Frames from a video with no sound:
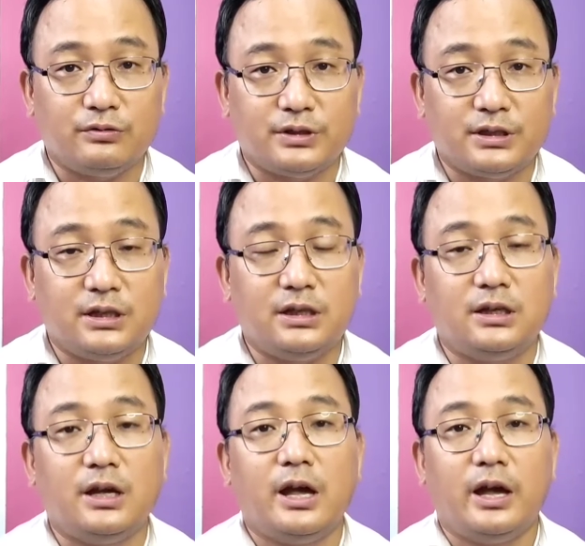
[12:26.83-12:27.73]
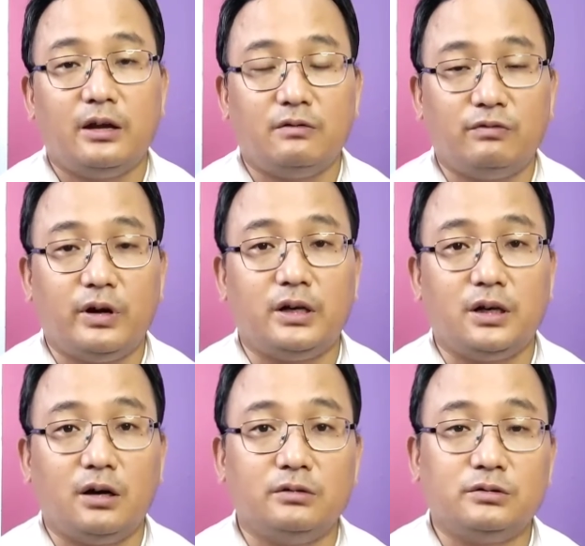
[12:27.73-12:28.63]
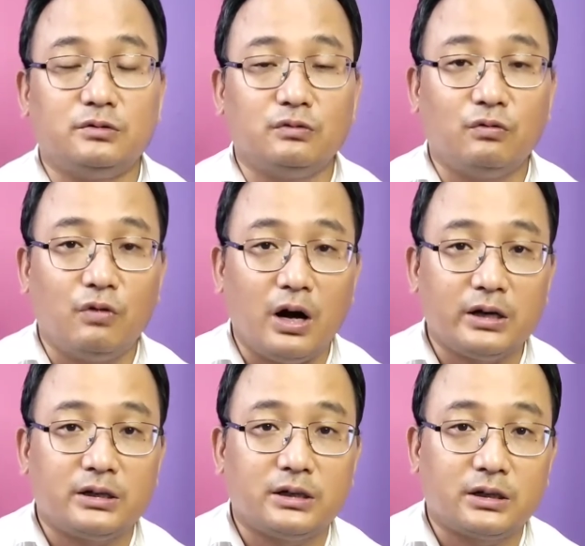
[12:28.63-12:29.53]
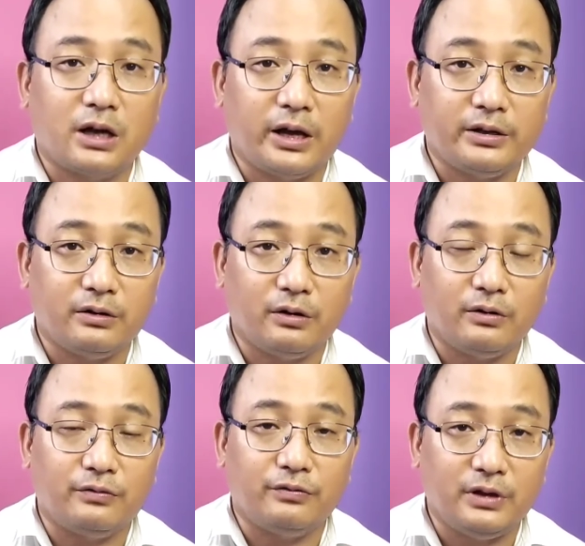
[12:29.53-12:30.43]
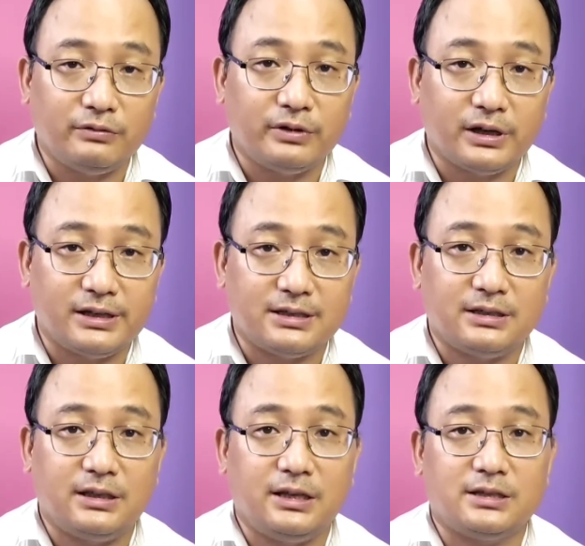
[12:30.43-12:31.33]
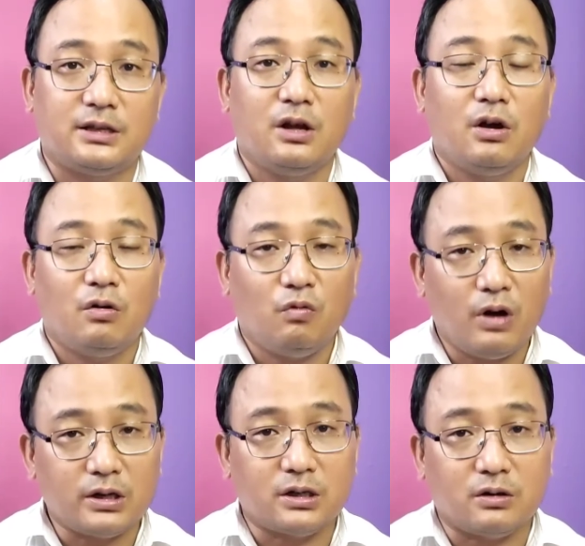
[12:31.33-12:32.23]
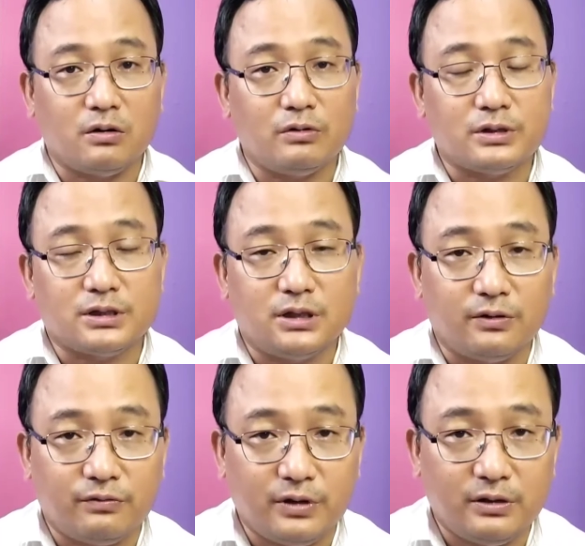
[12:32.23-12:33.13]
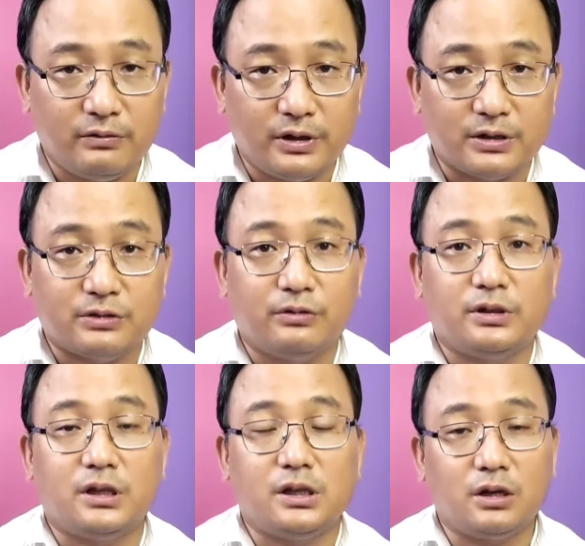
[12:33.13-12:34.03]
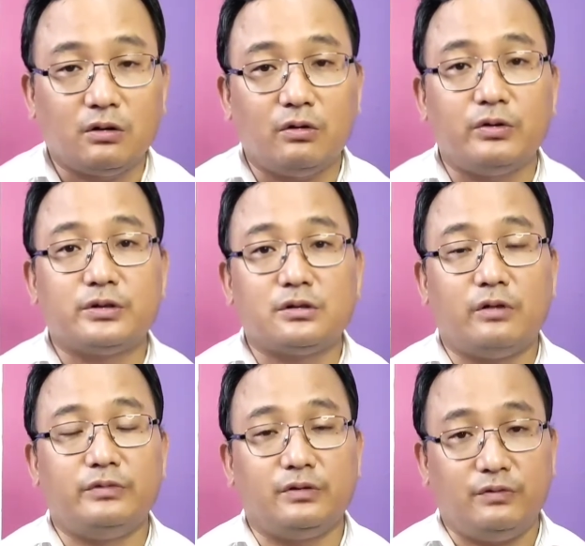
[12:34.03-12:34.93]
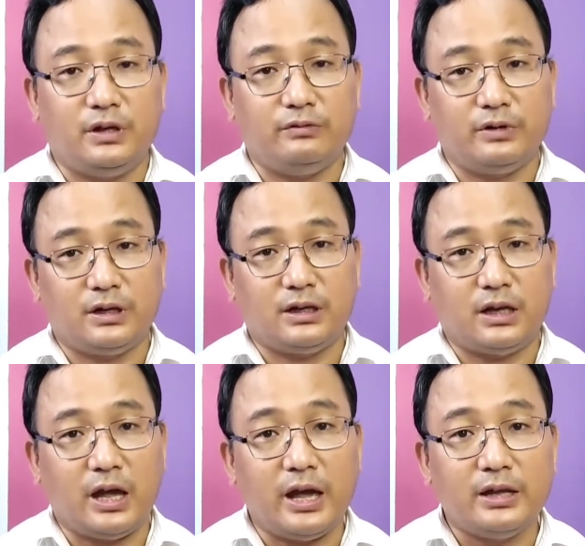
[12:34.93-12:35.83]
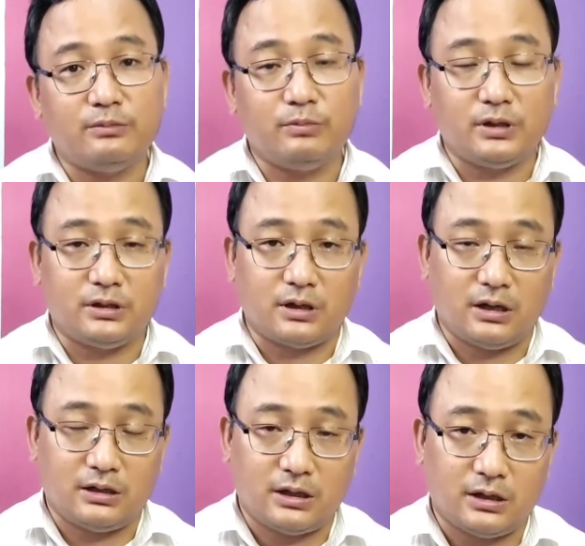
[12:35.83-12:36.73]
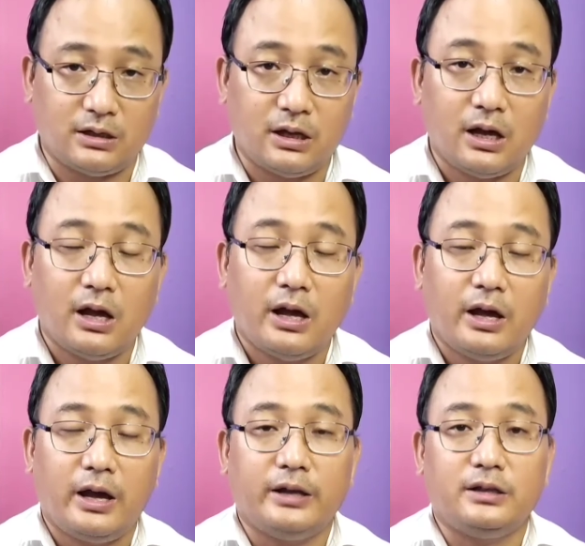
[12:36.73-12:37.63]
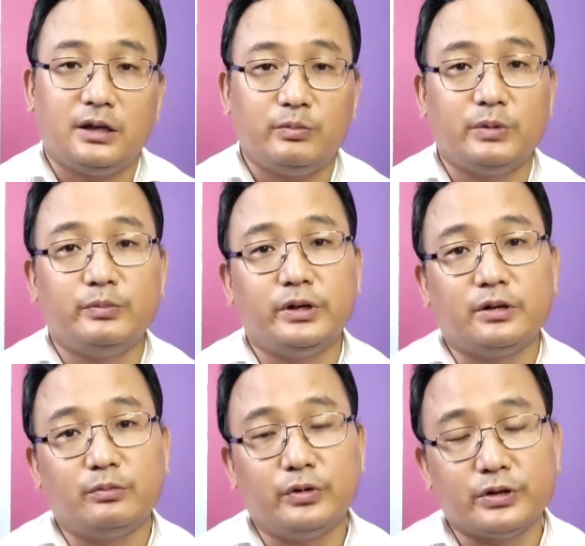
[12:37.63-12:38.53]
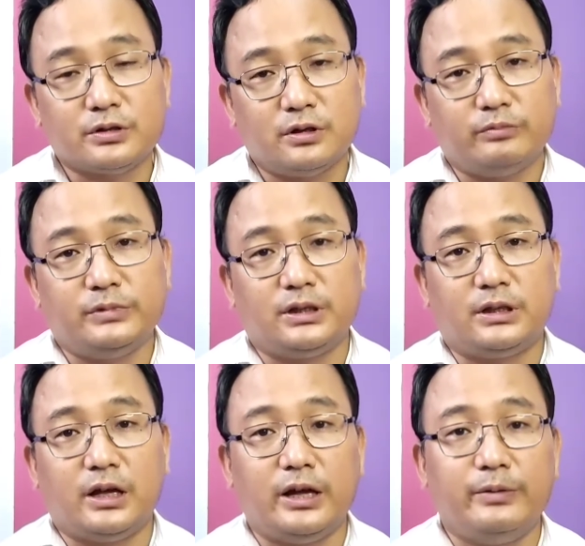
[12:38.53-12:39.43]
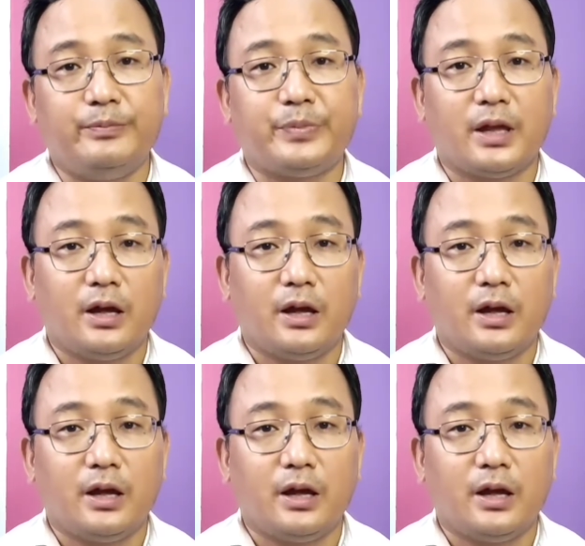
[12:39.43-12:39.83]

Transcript: to see and find out what kind of fever is this, what caused the fever, so that the cause of the fever can be treated. And remember, most of the time